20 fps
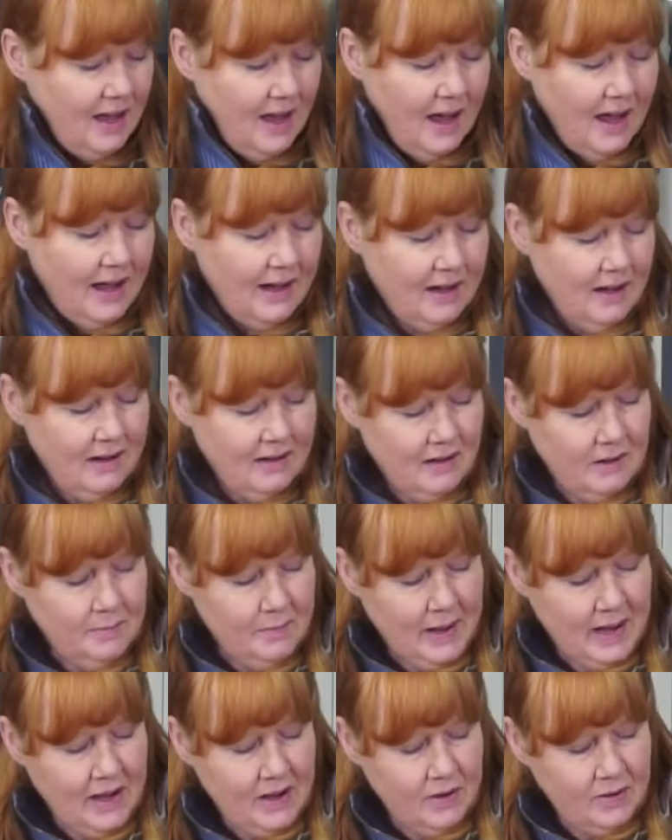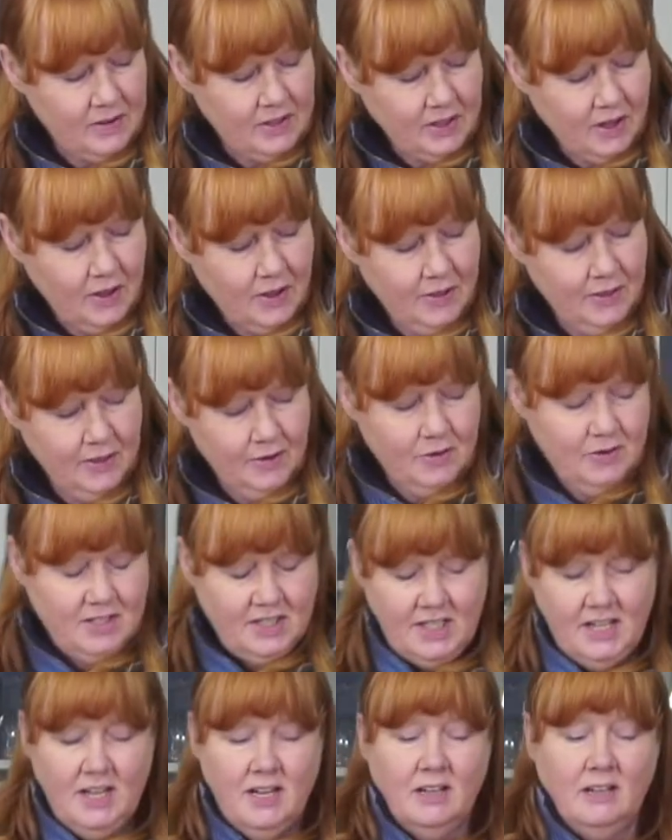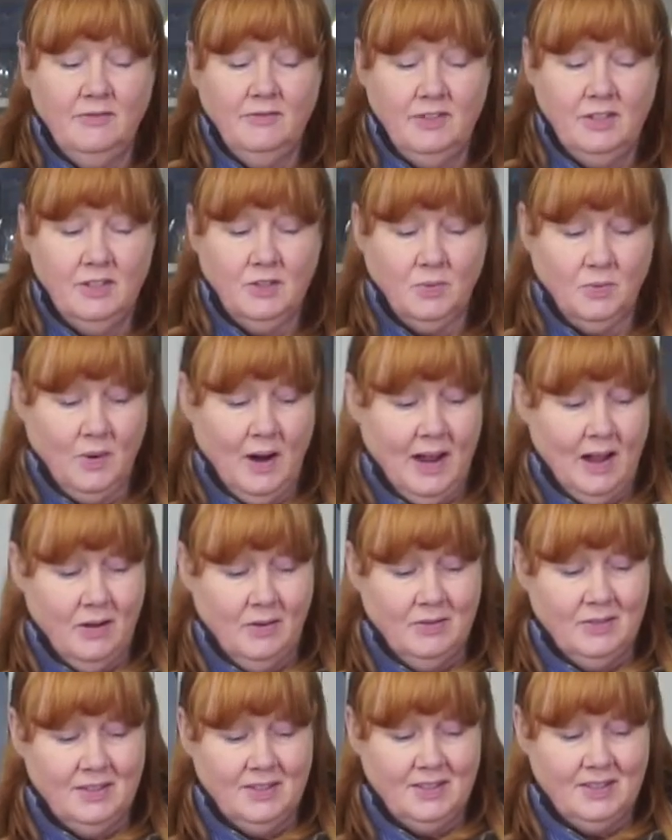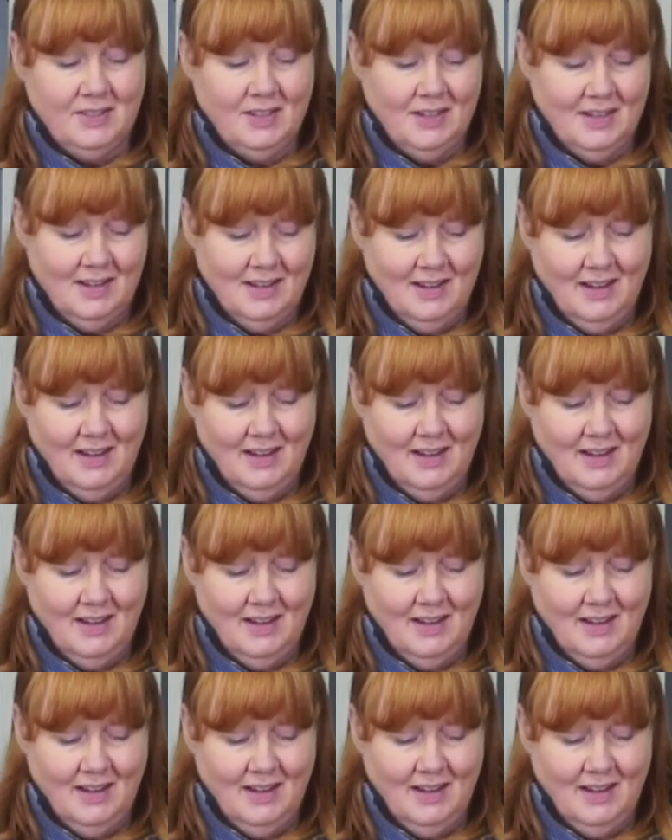I got about 13 of these rounds.